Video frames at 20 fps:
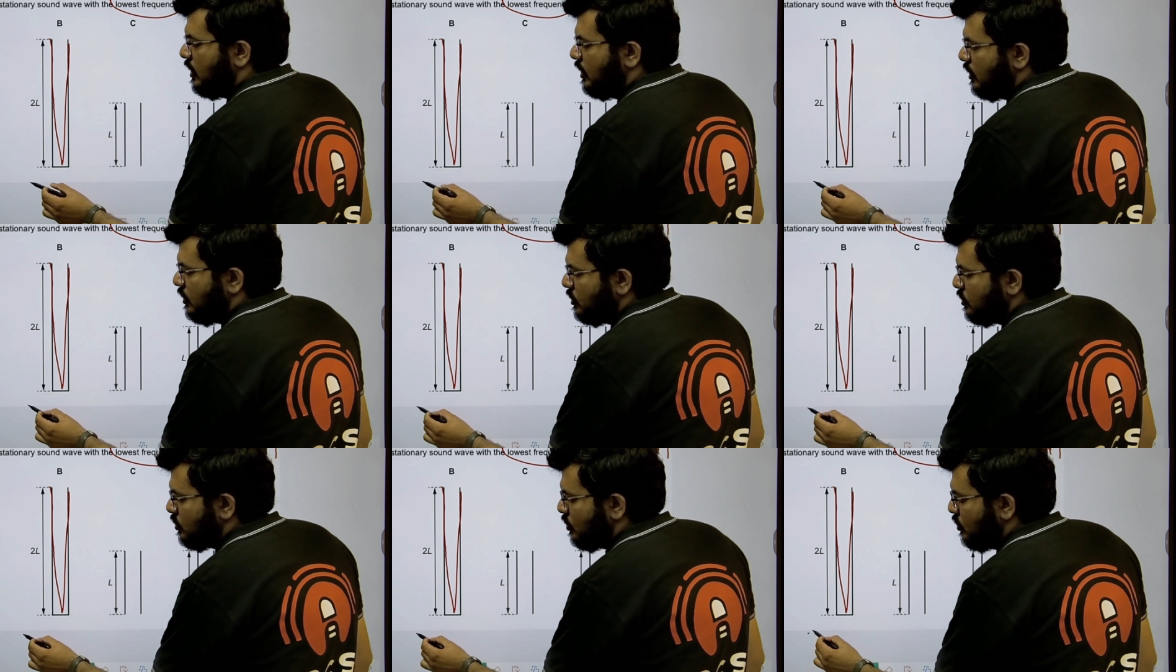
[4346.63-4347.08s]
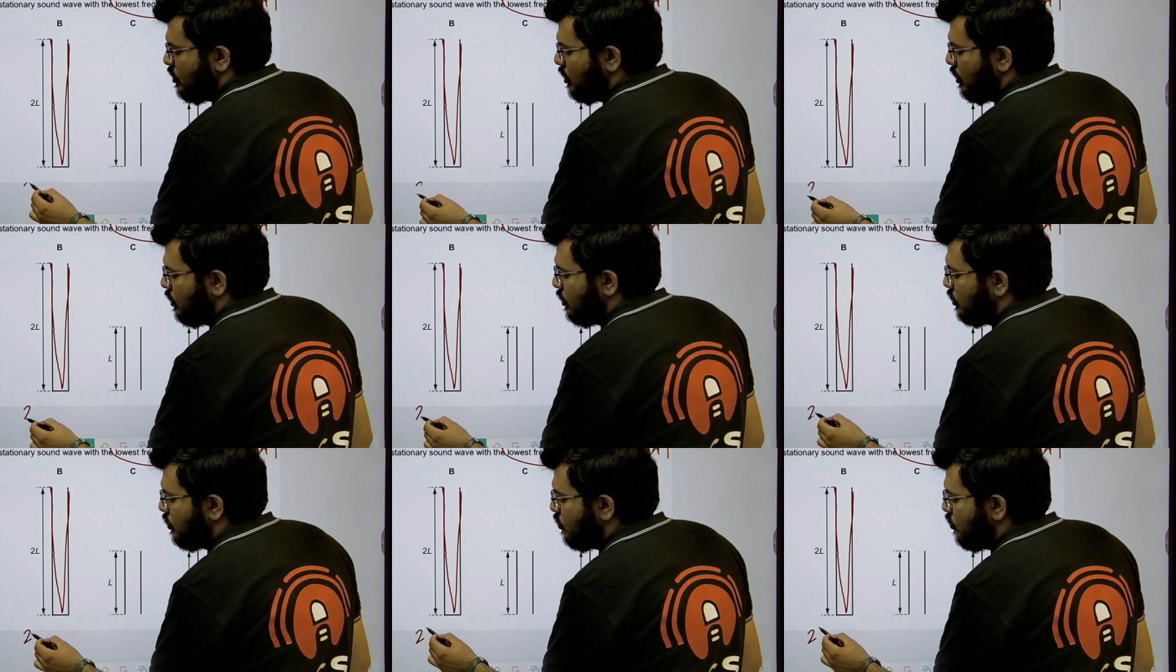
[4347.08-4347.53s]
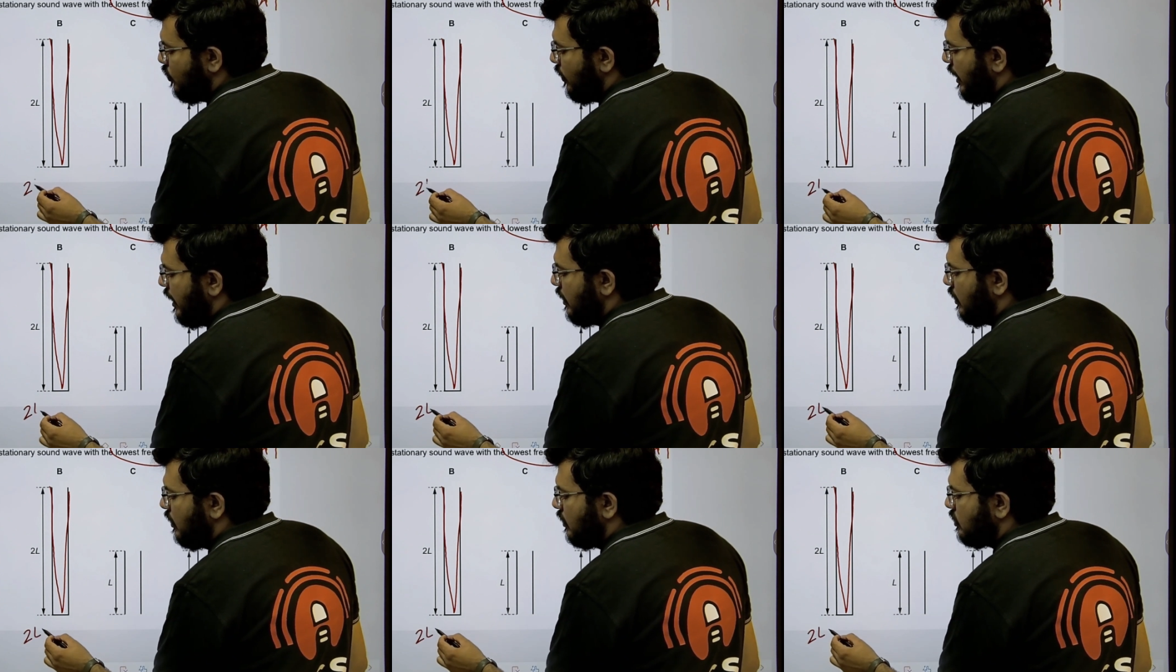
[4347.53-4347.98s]
So your
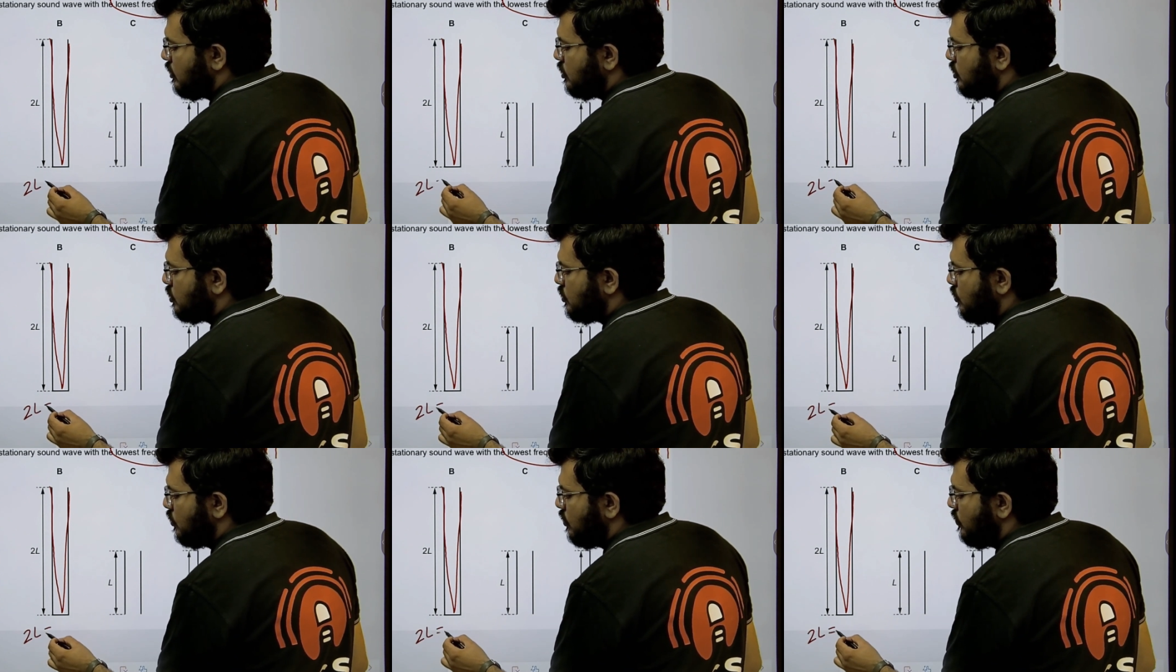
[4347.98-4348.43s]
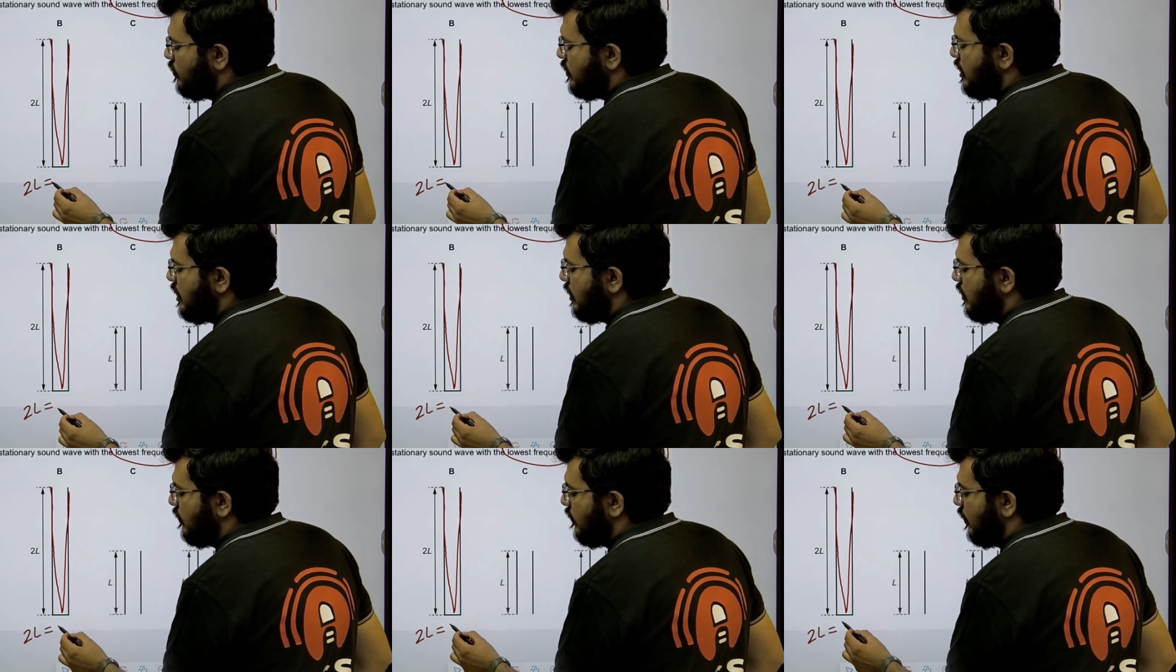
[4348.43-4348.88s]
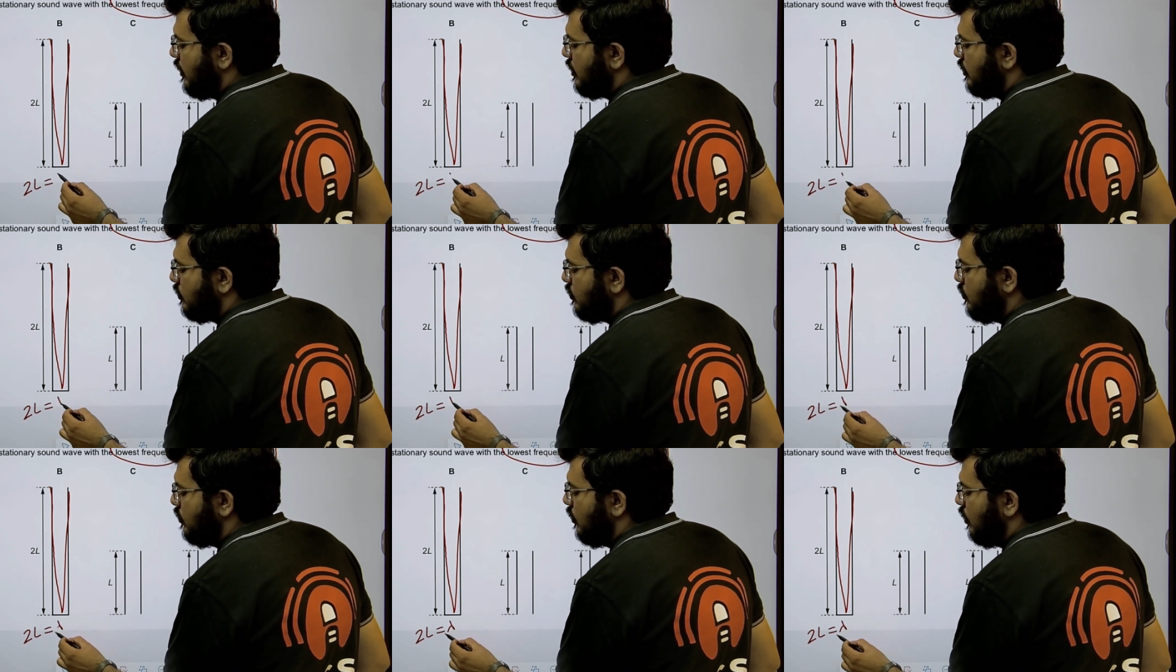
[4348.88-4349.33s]
2L should be equal
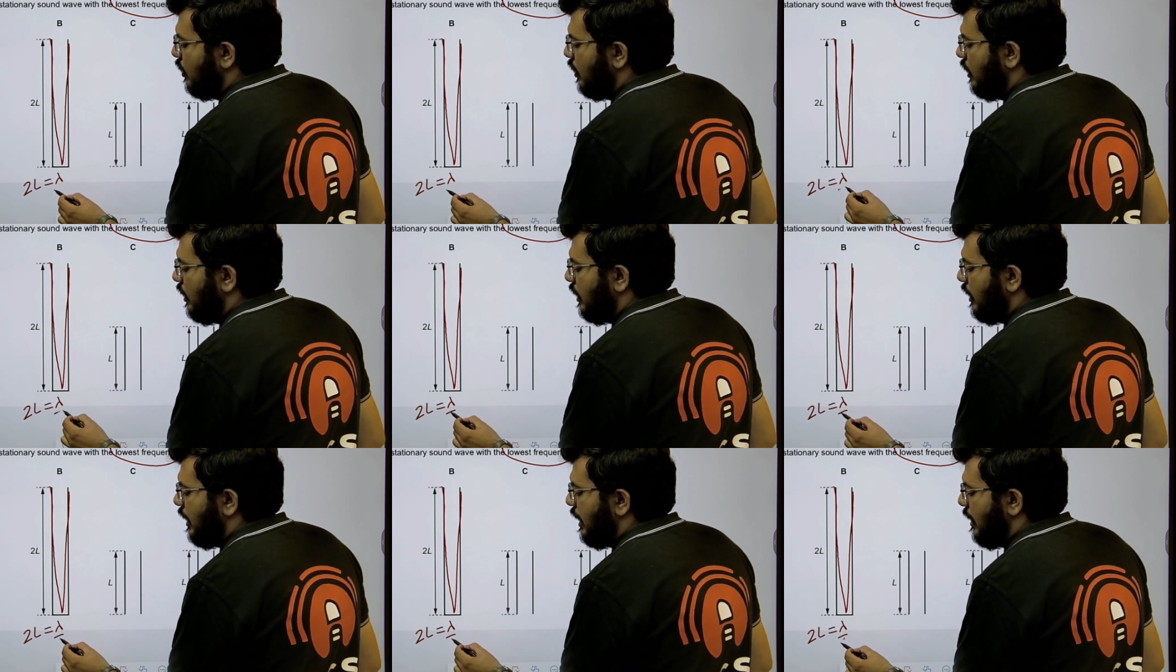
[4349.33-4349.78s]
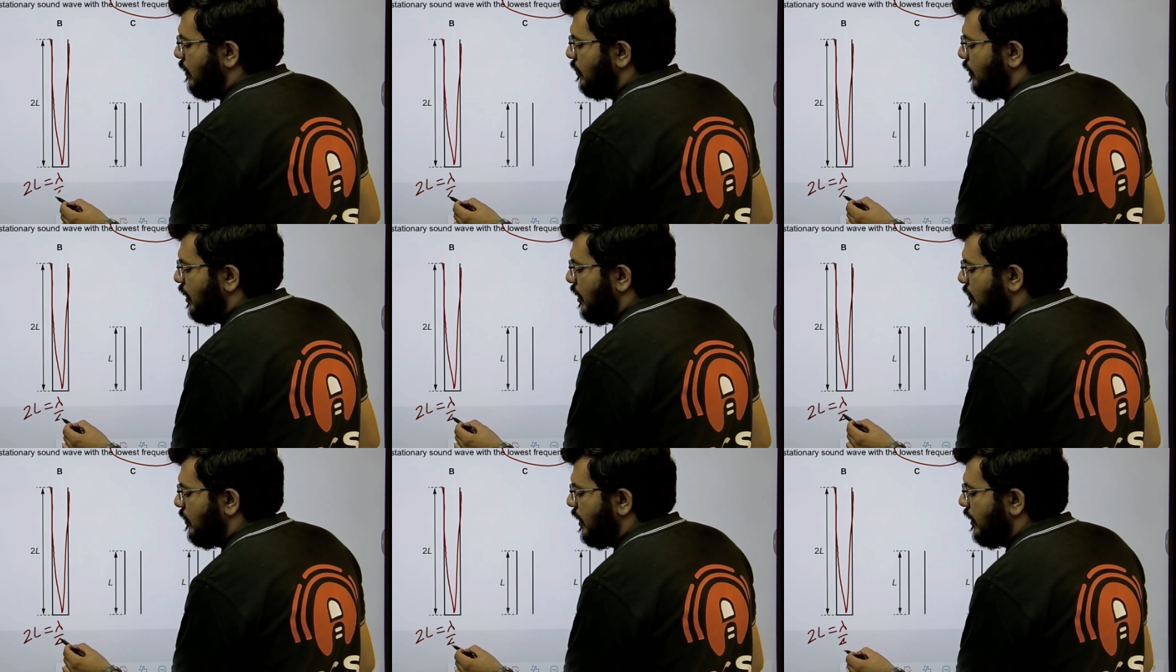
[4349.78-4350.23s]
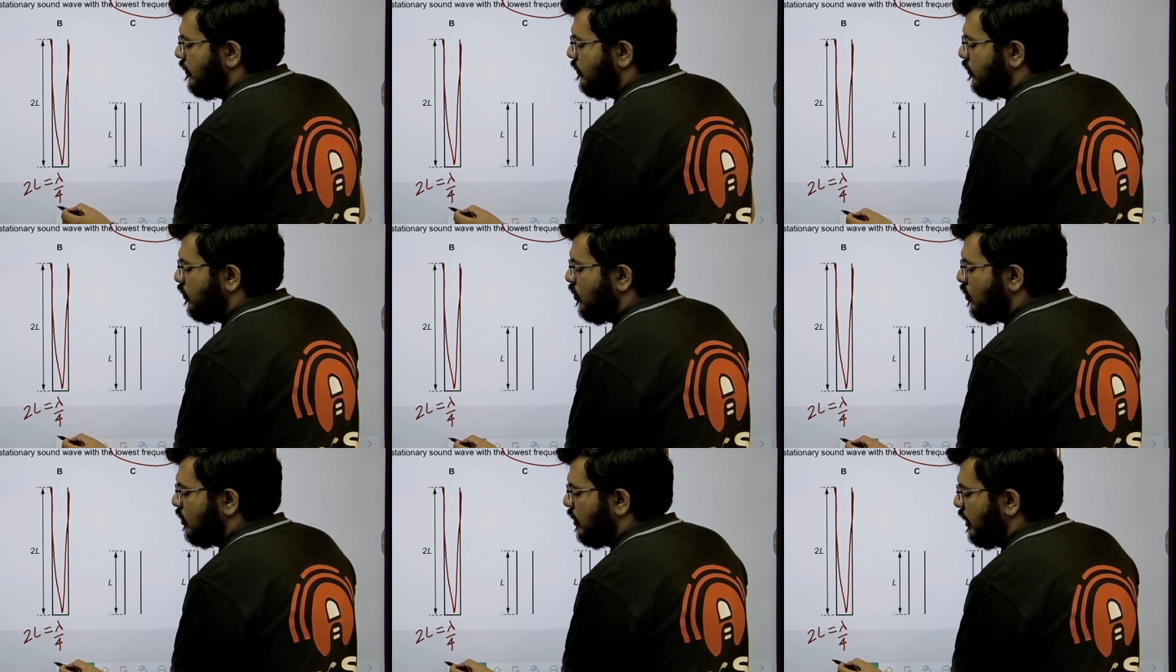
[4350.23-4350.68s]
to lambda by
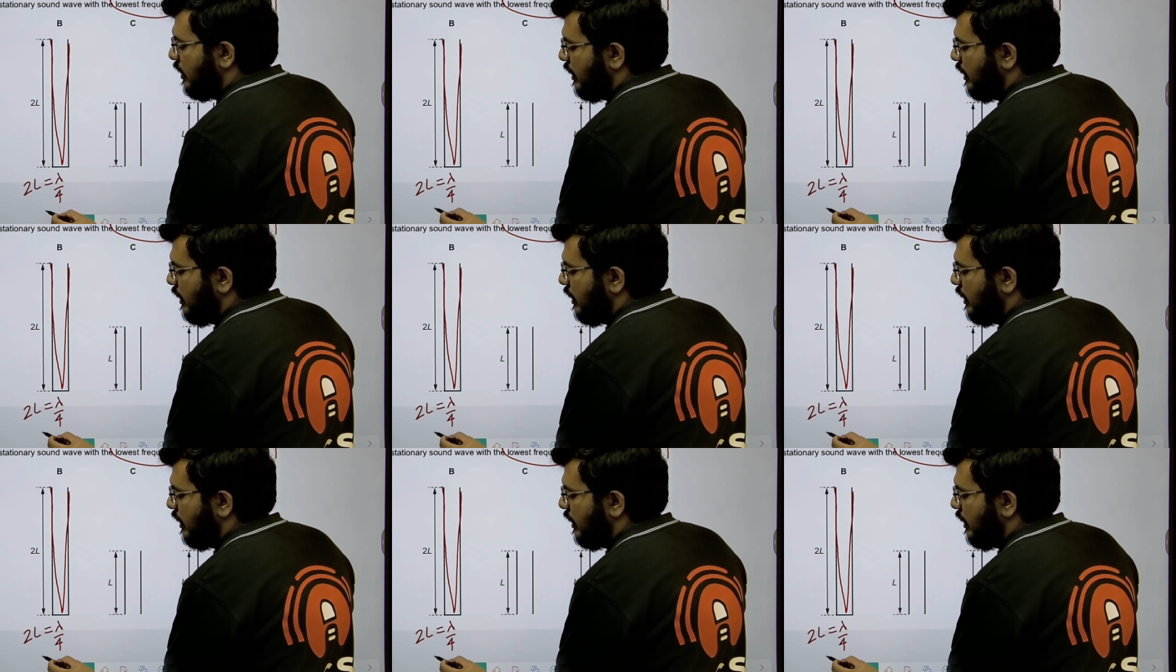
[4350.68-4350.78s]
4,